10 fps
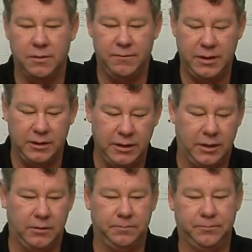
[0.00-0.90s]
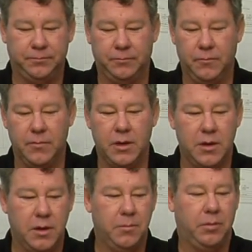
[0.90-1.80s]
of the little
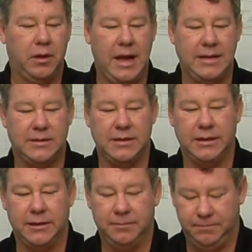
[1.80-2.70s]
plastic.